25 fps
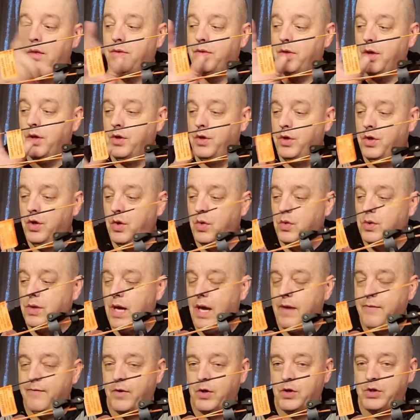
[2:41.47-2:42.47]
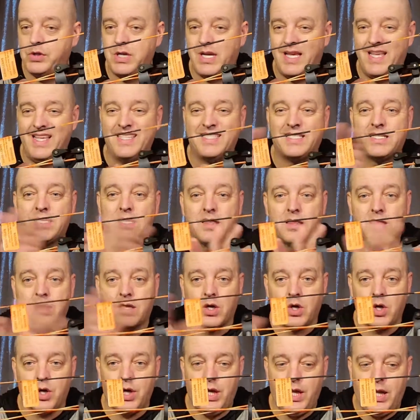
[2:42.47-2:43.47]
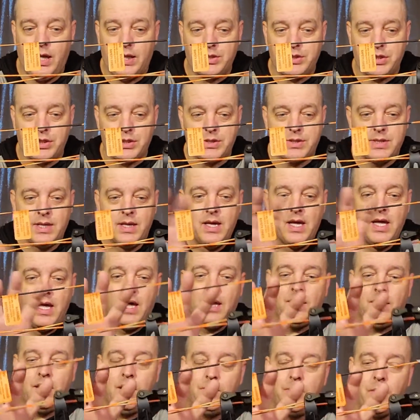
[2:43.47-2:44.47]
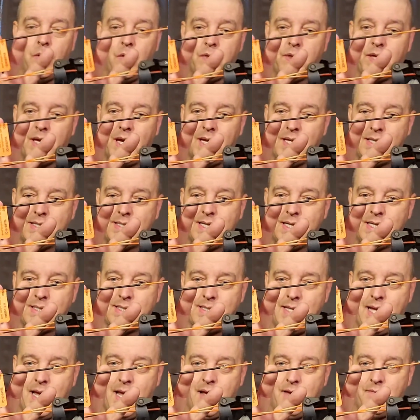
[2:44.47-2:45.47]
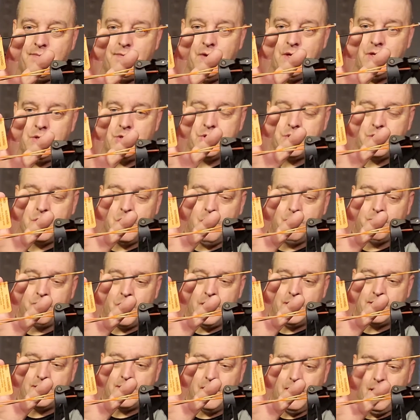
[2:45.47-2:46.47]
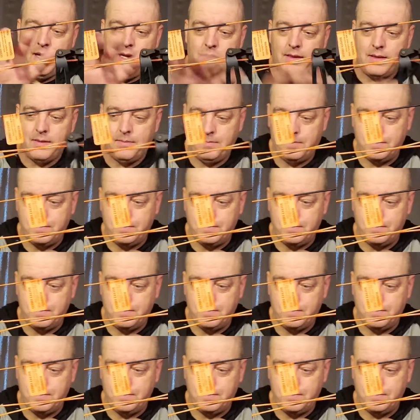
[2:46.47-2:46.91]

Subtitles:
The new Divergent is 30 inches. They both got a 6.5 inch brace height.